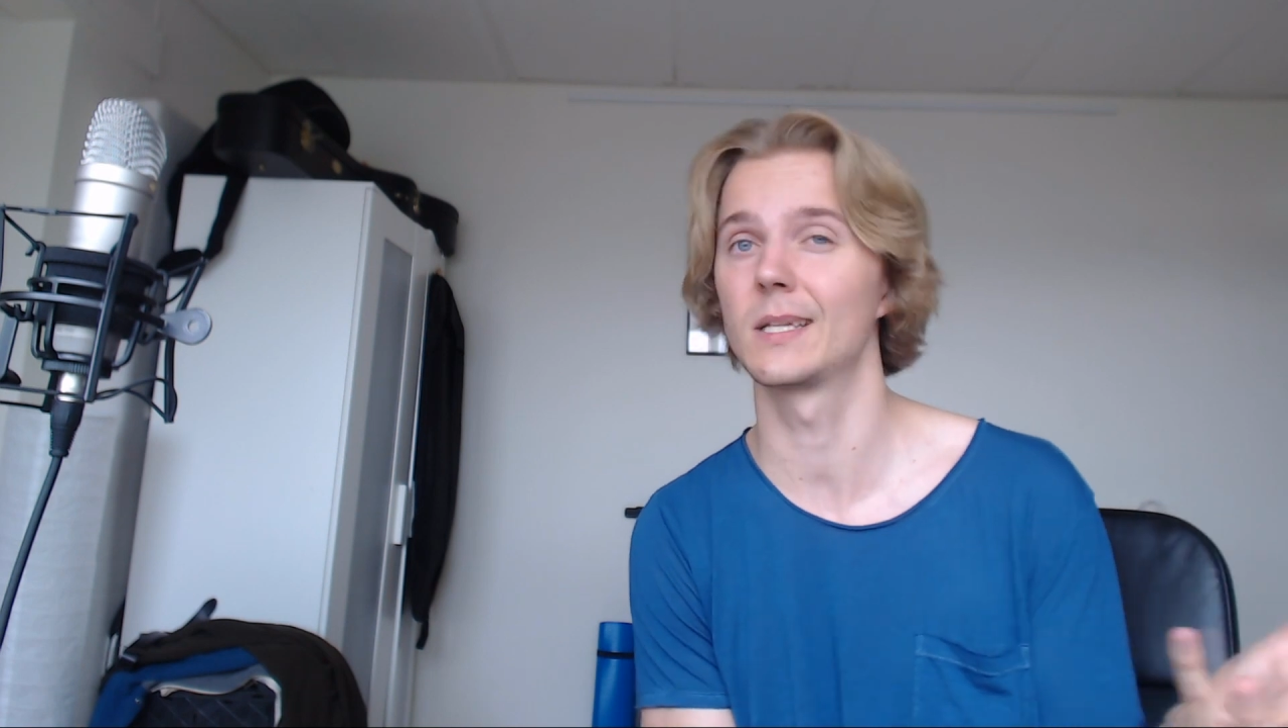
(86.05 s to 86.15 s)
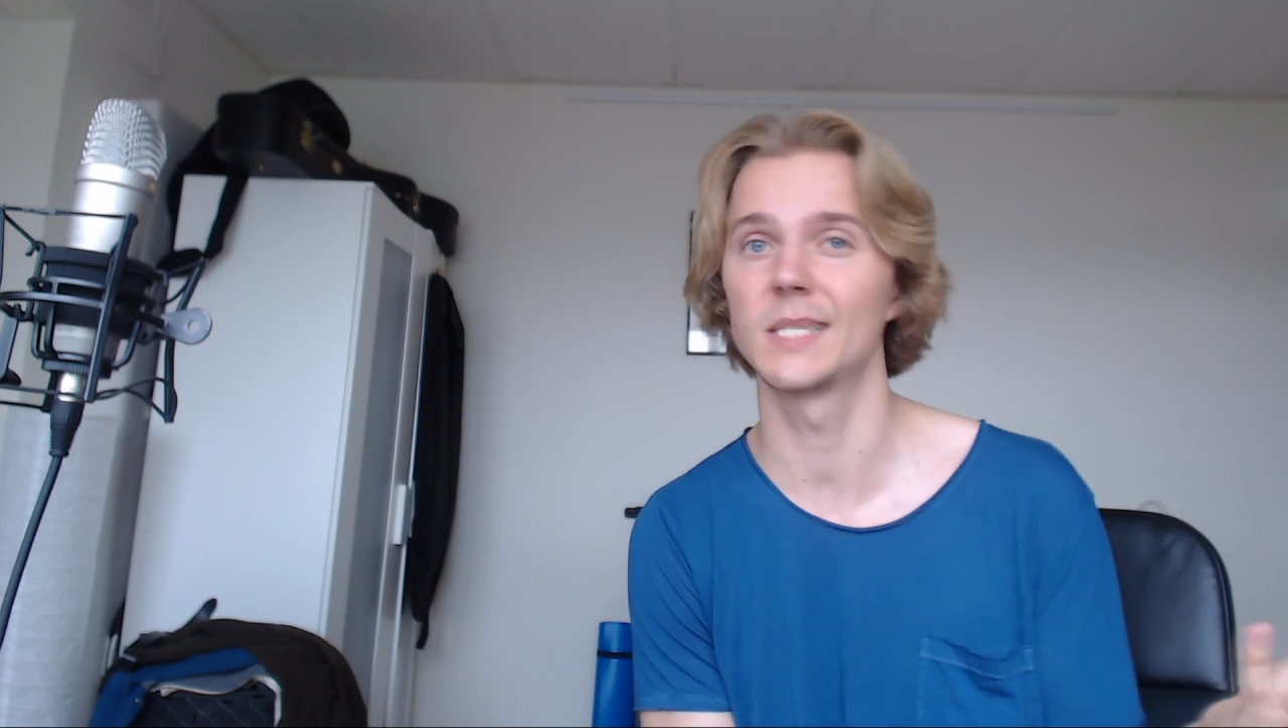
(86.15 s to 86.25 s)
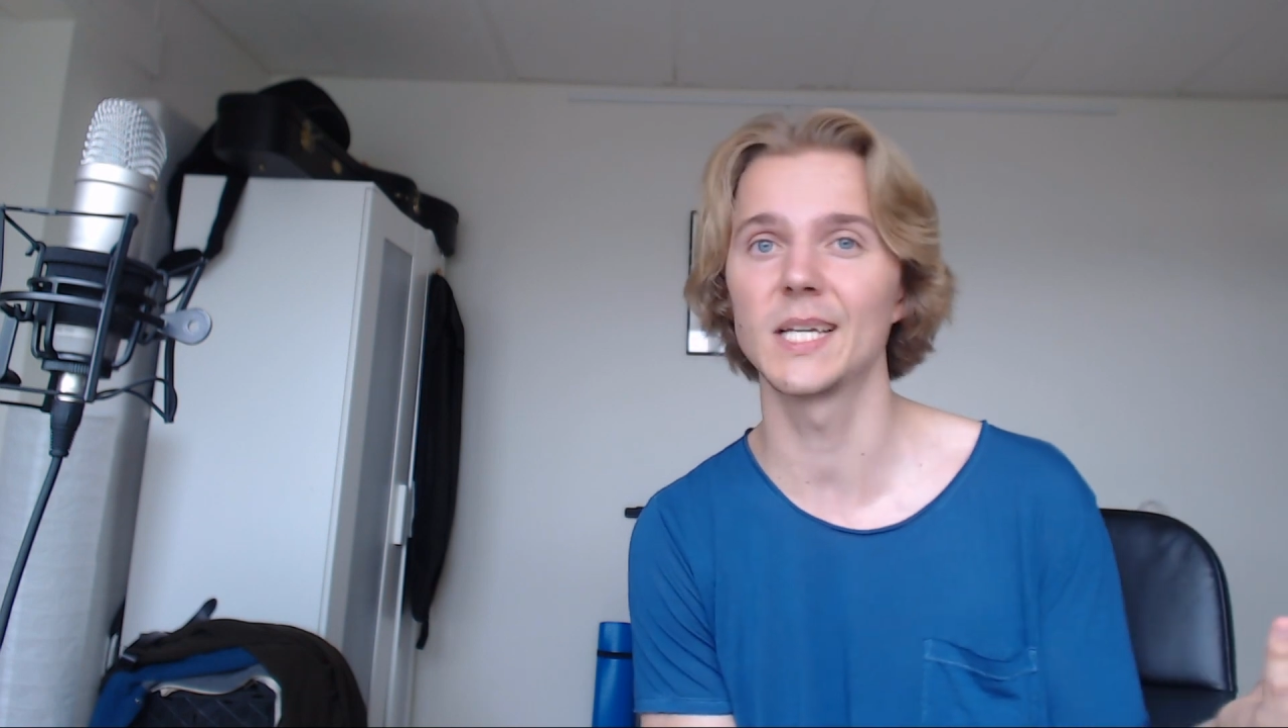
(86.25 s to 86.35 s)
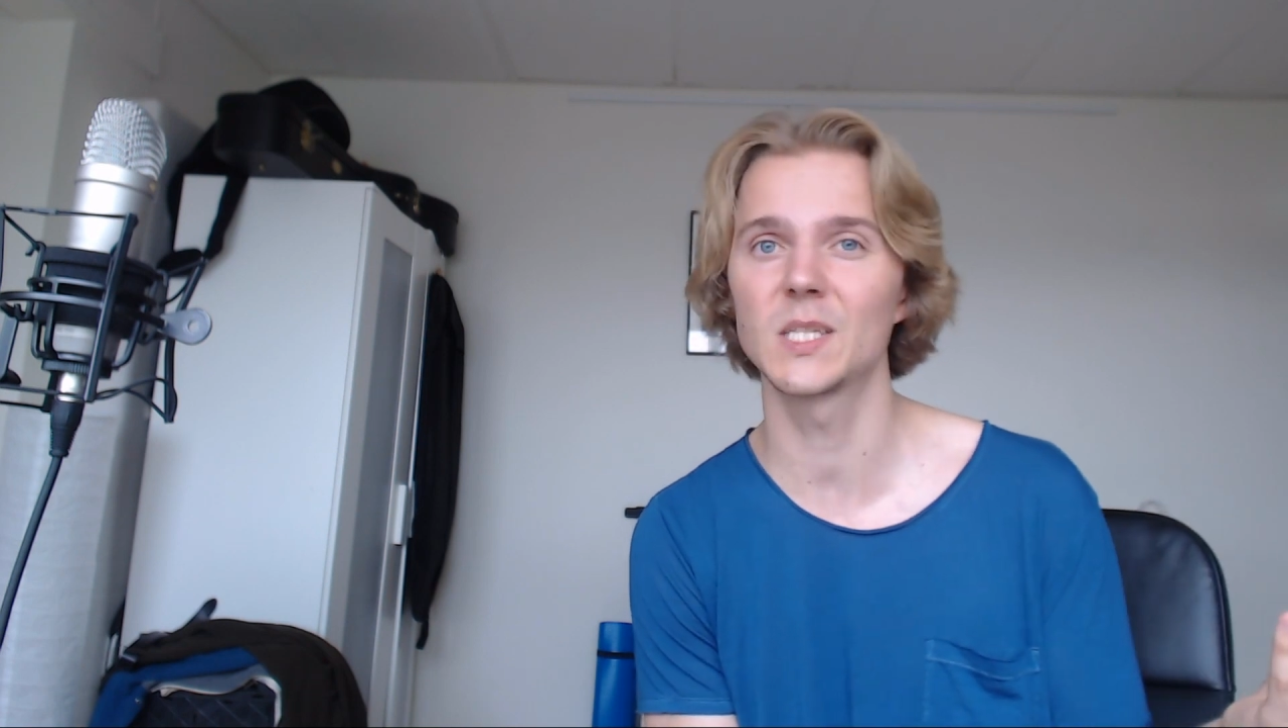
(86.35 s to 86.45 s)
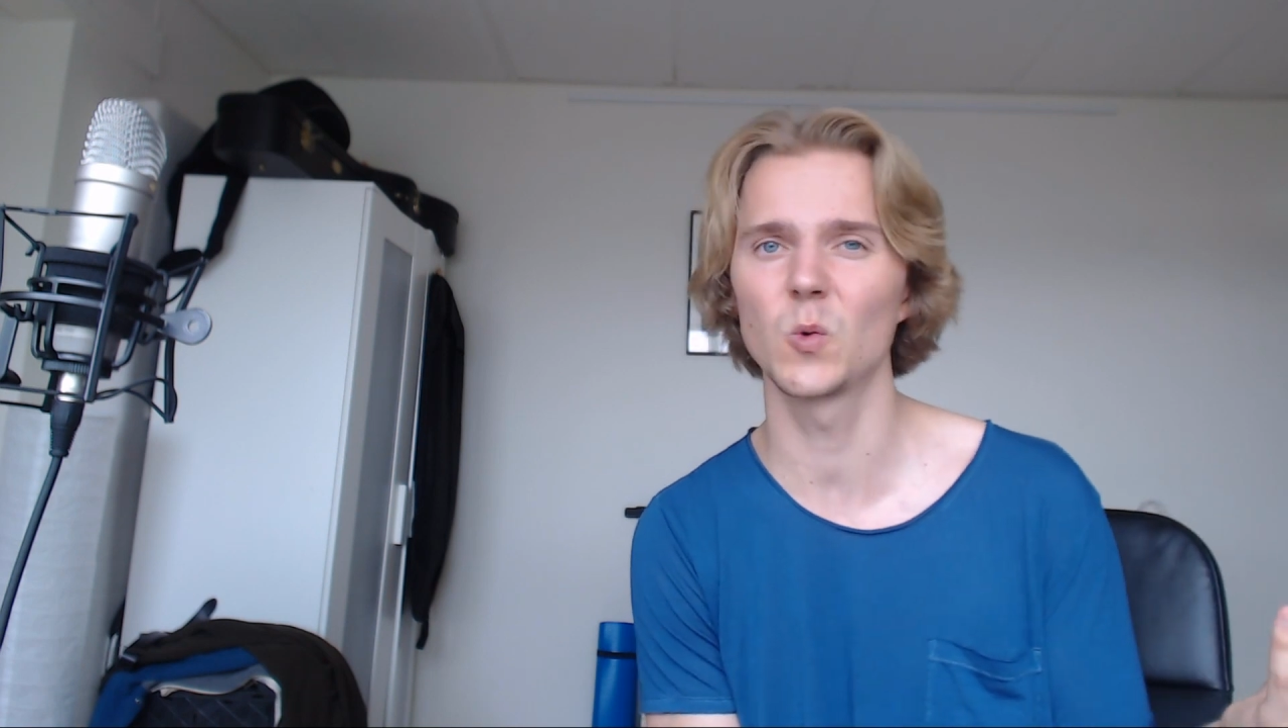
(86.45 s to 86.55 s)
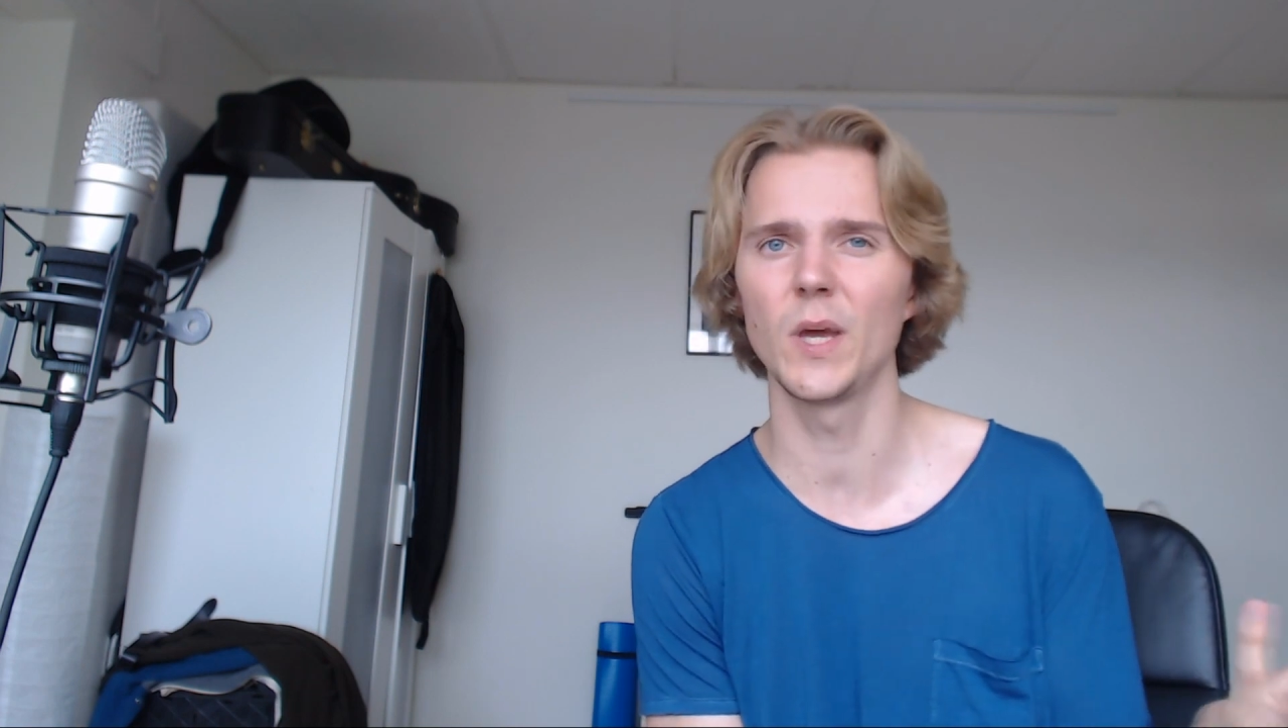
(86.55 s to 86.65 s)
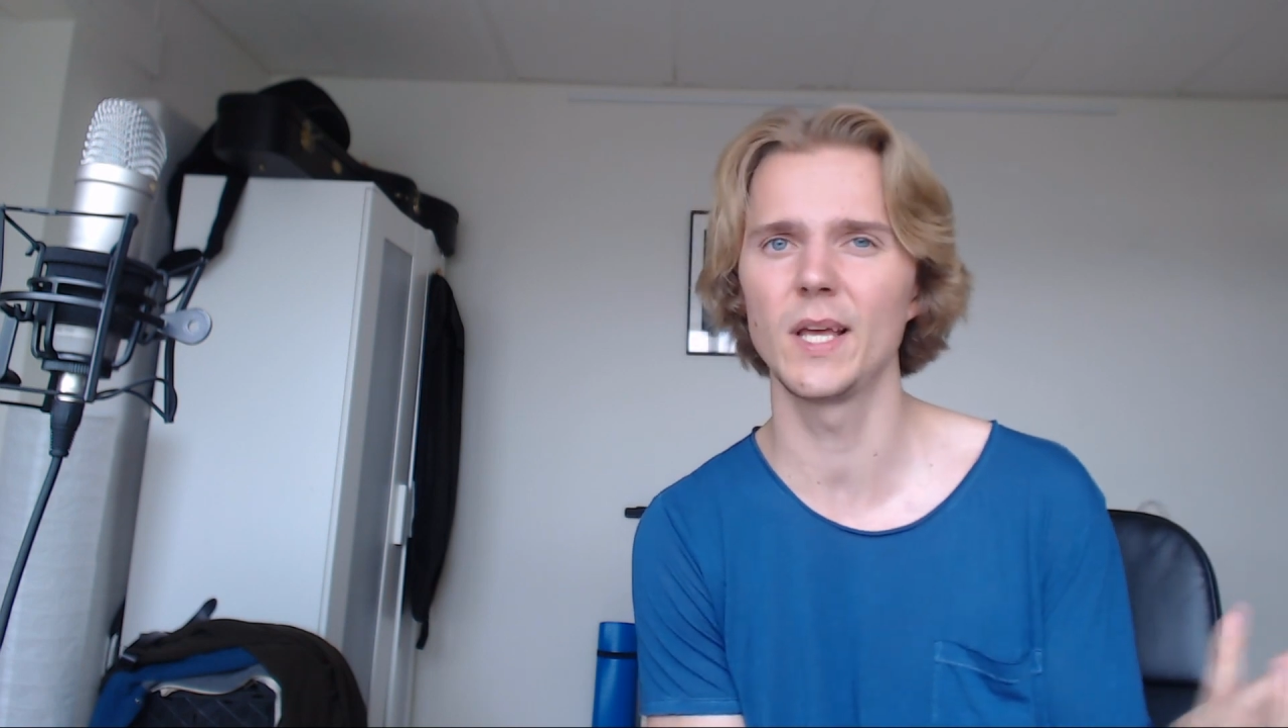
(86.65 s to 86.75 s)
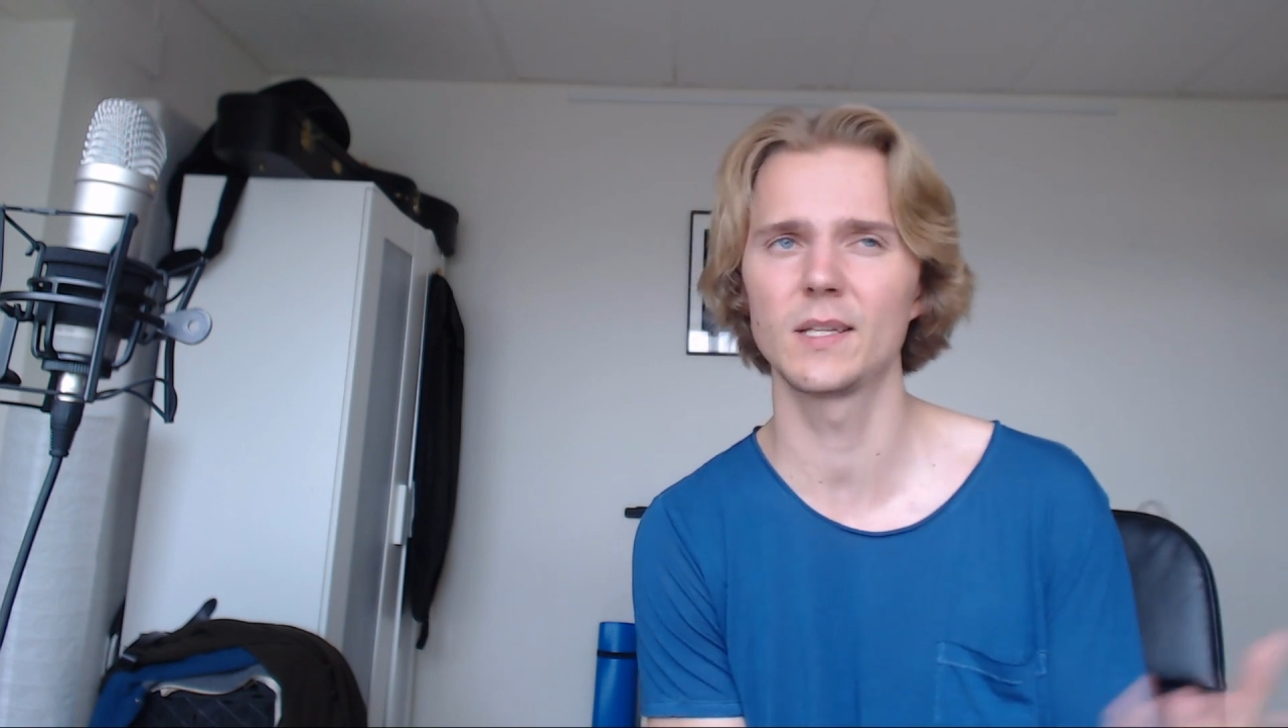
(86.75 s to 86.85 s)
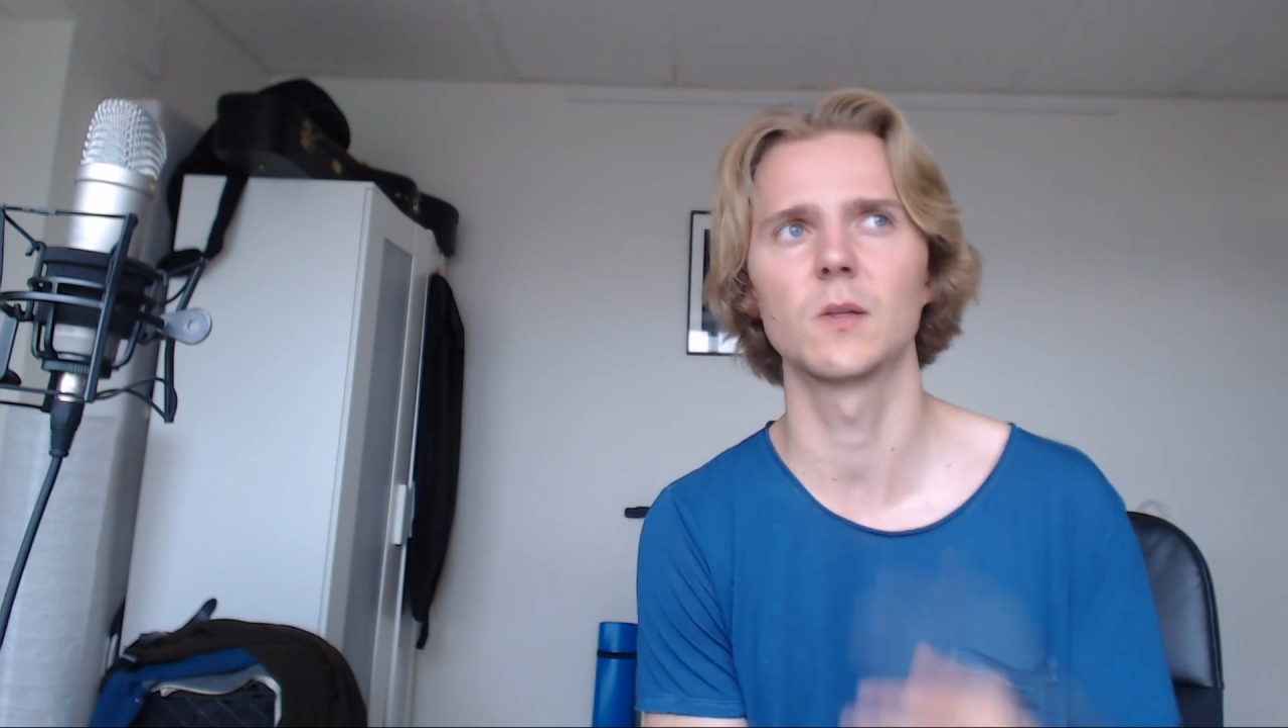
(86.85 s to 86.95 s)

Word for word: six weeks.